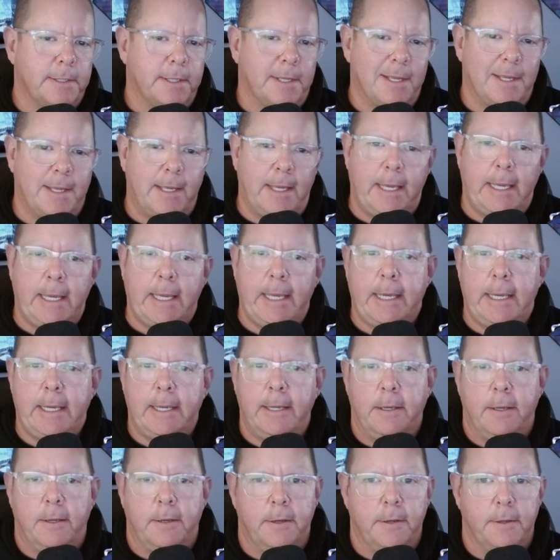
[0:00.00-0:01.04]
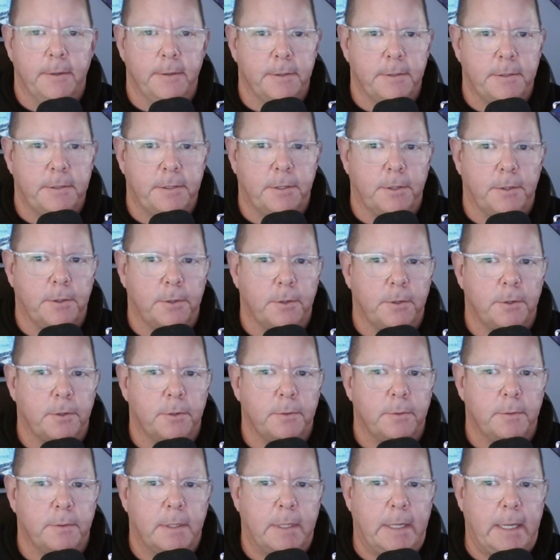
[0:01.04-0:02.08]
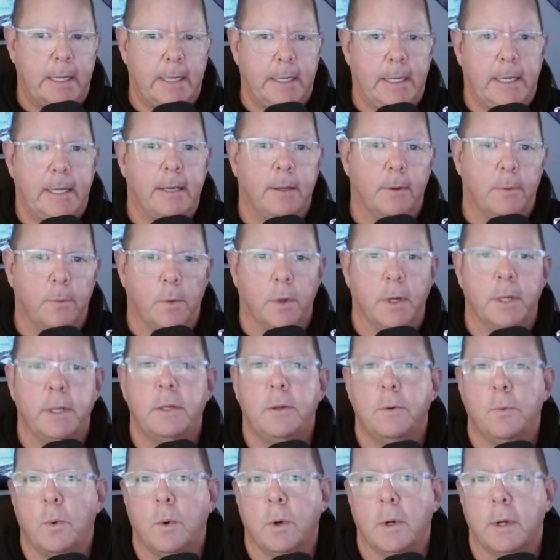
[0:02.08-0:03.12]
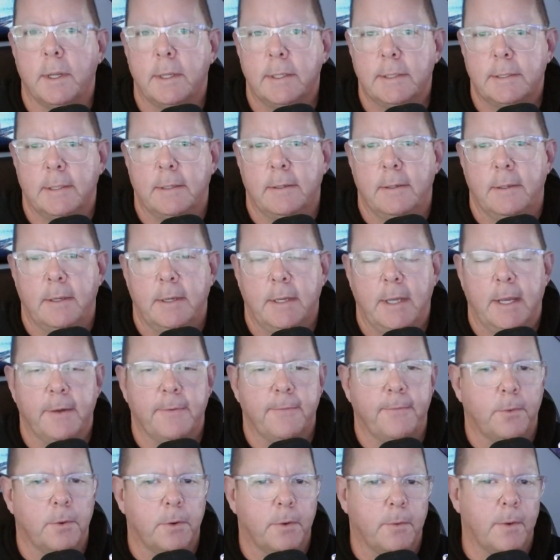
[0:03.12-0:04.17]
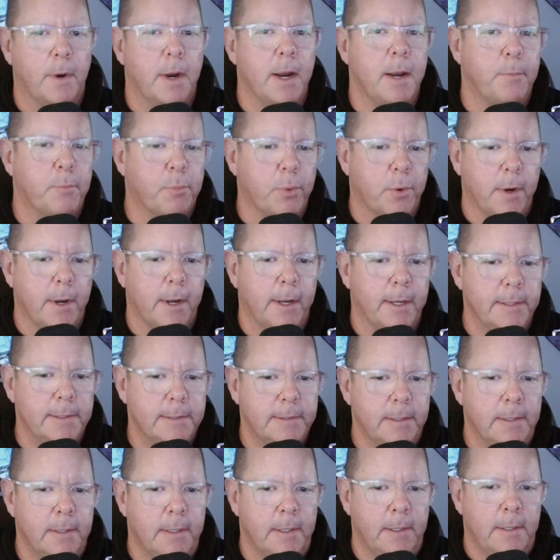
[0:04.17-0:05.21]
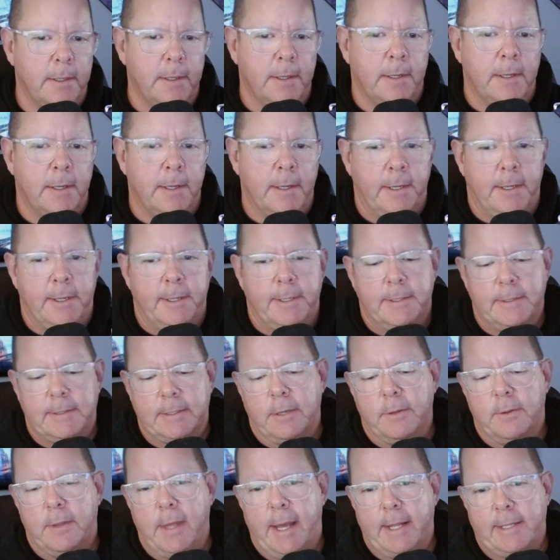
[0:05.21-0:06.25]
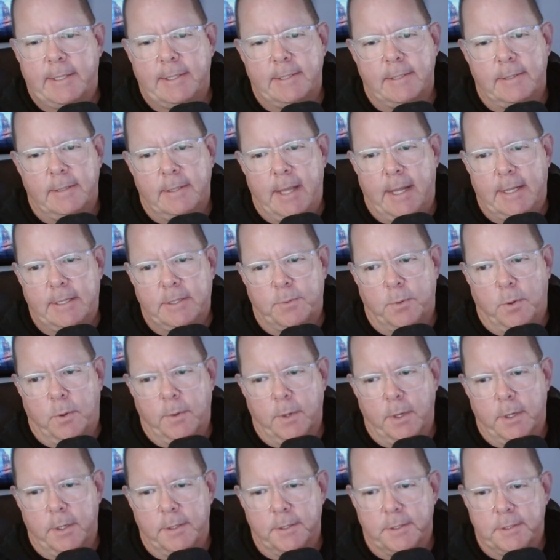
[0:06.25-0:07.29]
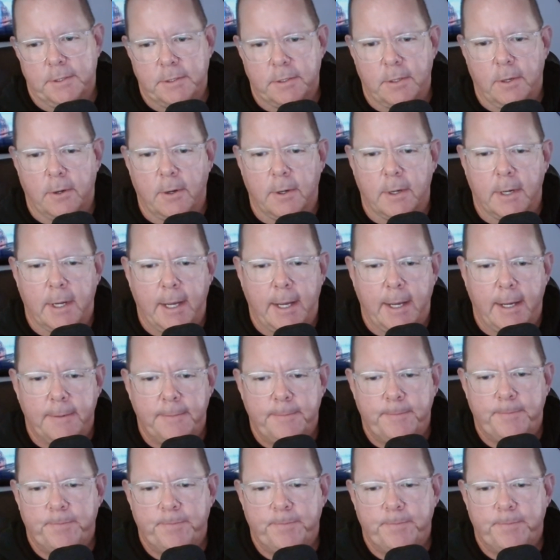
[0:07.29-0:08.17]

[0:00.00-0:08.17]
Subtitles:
the key to getting what you want and for the right price. So that's where we're going to start at.